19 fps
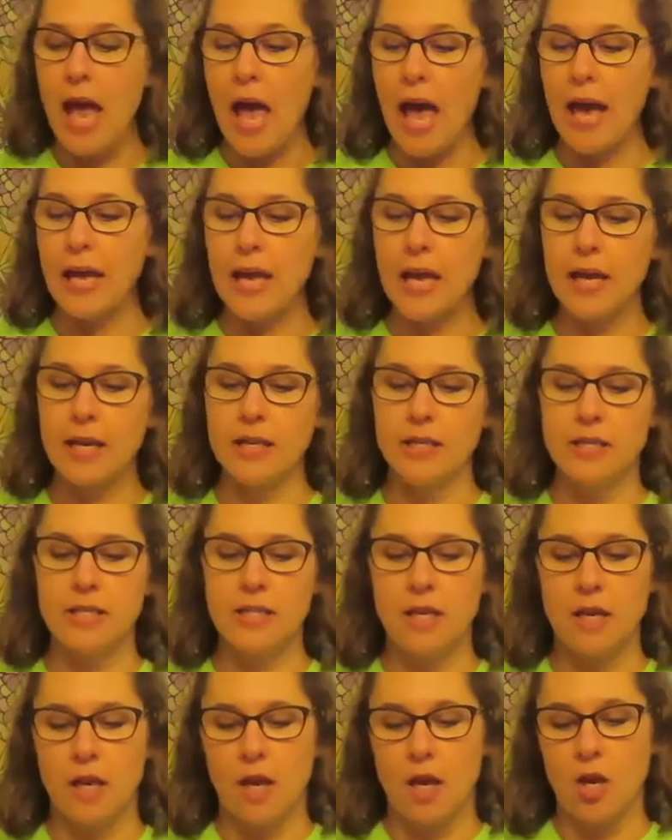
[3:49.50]
And
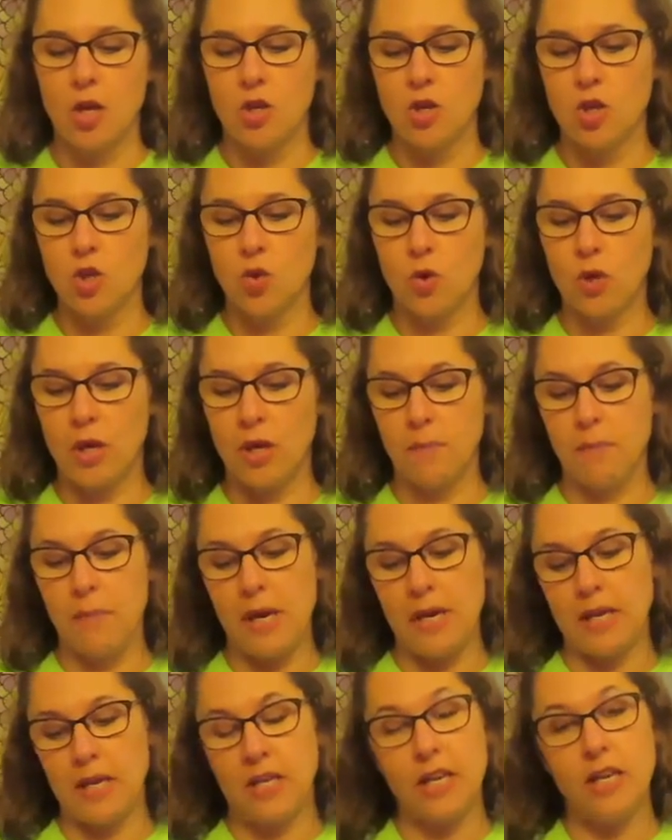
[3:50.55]
you can
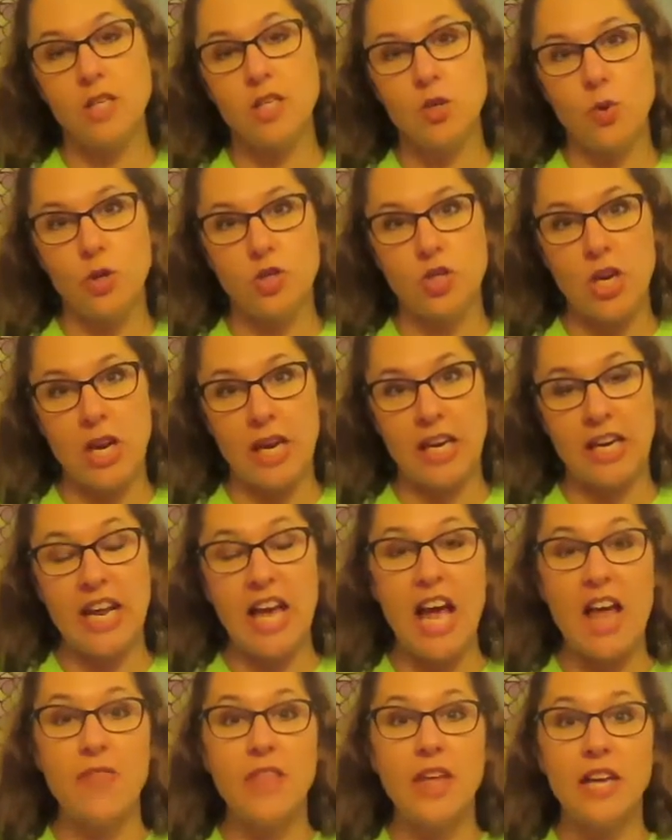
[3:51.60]
make it into a chain
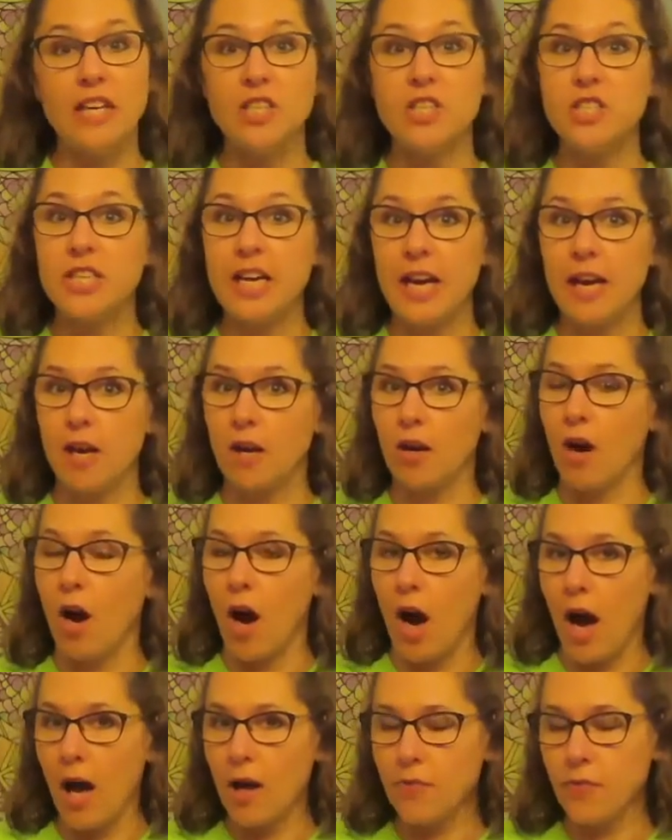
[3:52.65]
and then tear
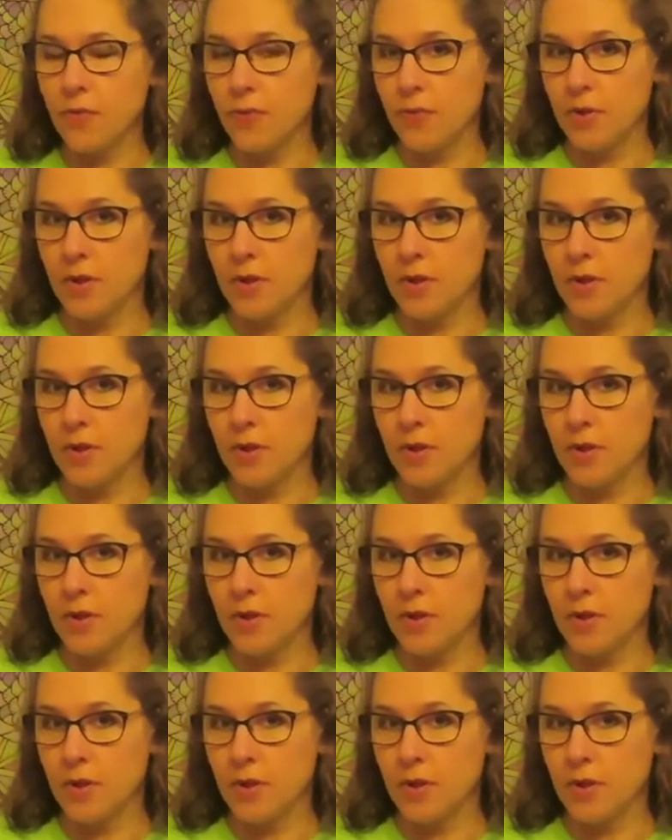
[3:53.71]
off